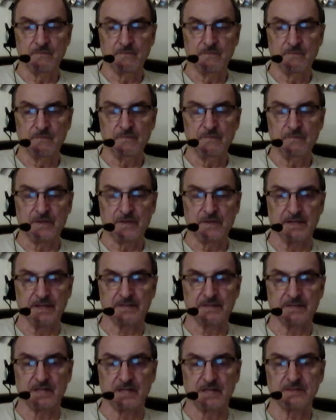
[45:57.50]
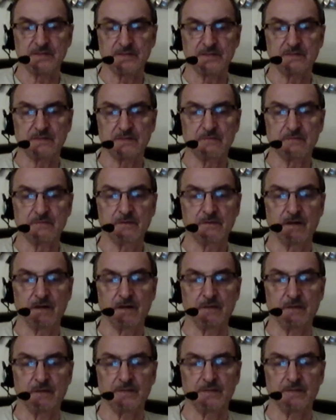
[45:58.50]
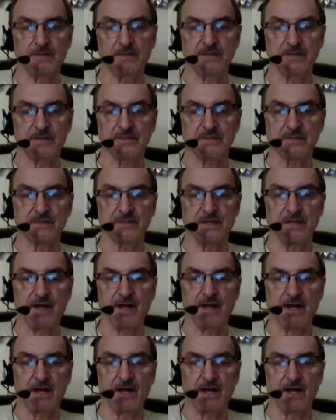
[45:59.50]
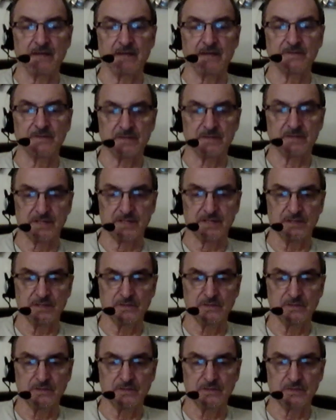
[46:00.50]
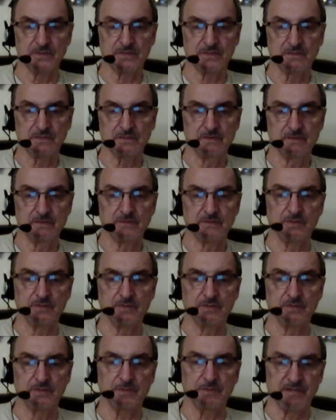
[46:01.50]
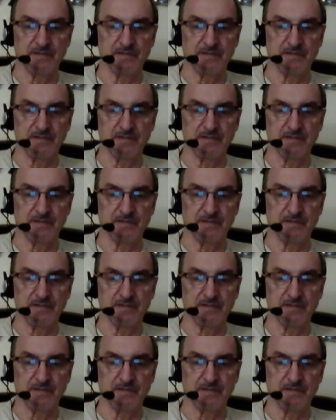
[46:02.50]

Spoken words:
he takes us and places us in the hands of his angels to protect